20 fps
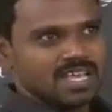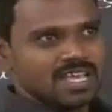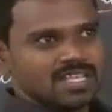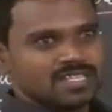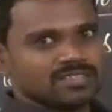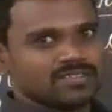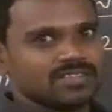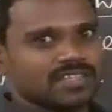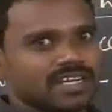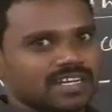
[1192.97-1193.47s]

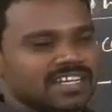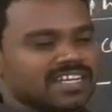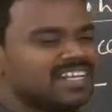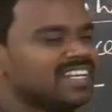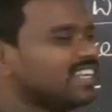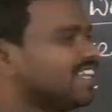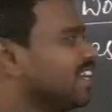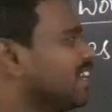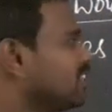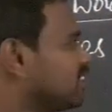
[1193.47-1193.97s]
So that
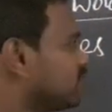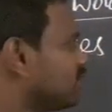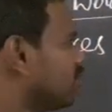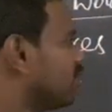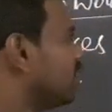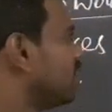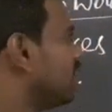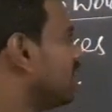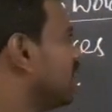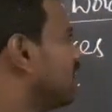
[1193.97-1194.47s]
indicates
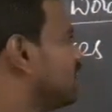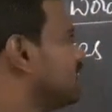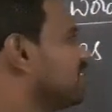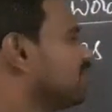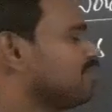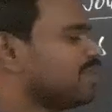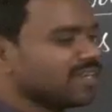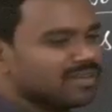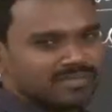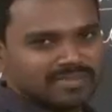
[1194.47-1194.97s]
what? It's a
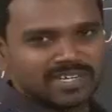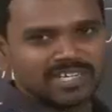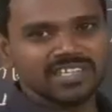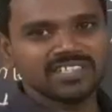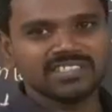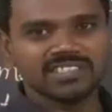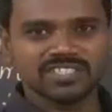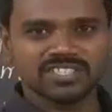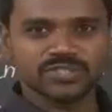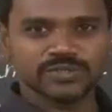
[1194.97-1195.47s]
permanent
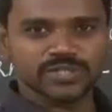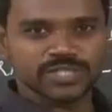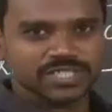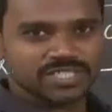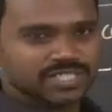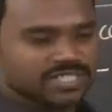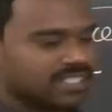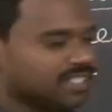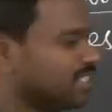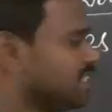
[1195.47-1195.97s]

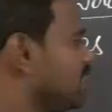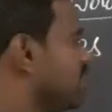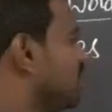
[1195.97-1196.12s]
situation.